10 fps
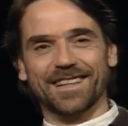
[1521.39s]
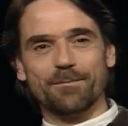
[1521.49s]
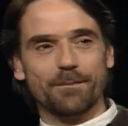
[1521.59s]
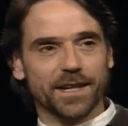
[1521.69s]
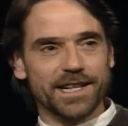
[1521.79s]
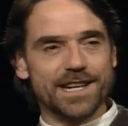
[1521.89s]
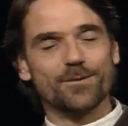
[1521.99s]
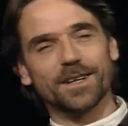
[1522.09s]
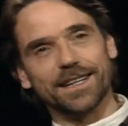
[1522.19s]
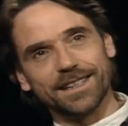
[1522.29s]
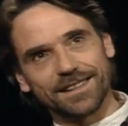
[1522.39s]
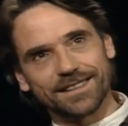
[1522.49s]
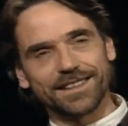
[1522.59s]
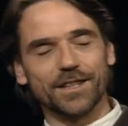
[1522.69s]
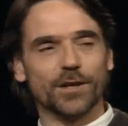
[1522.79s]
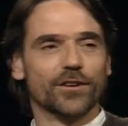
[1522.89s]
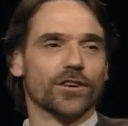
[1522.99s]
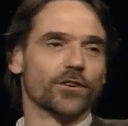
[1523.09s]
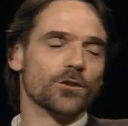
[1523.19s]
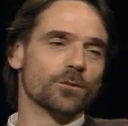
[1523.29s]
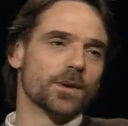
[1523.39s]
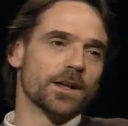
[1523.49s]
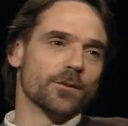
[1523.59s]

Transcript: Money, well, you know, as long as you can pay the bills.